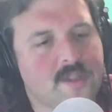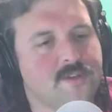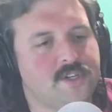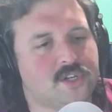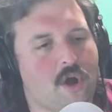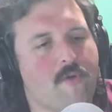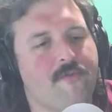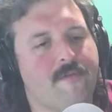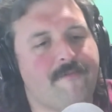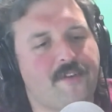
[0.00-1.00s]
To go
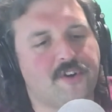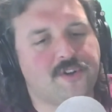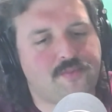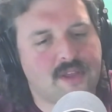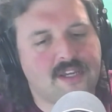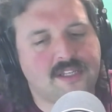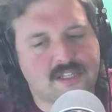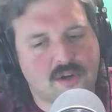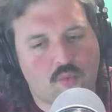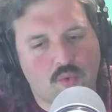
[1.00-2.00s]
from first place
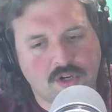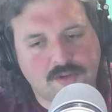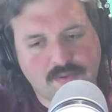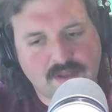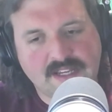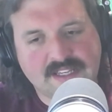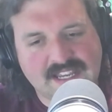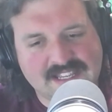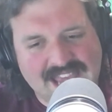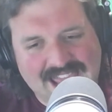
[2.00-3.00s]
to worst place
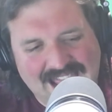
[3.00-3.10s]
is